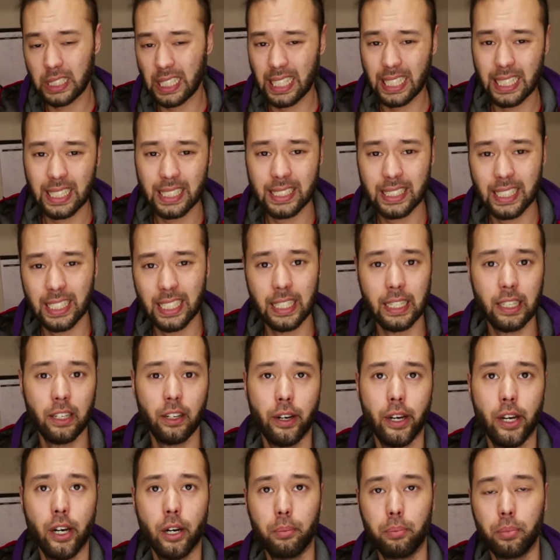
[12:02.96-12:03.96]
things and it'll
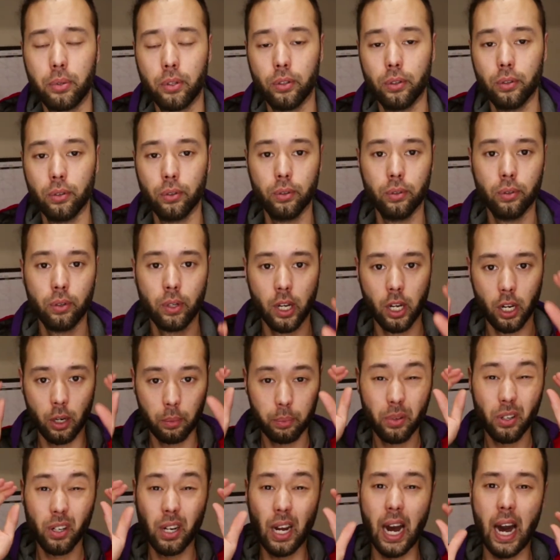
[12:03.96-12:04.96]
help
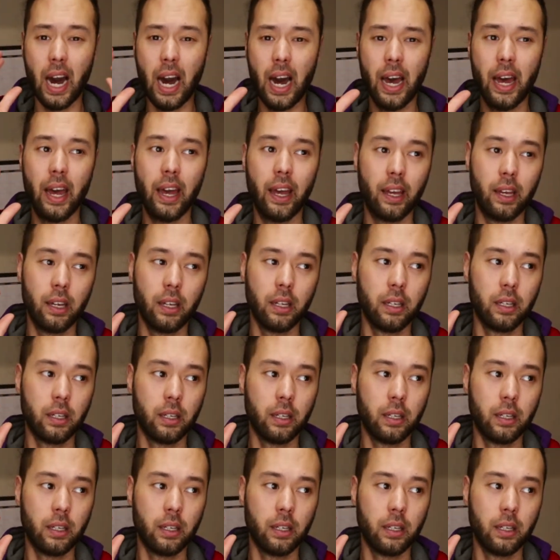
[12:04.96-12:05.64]
your eye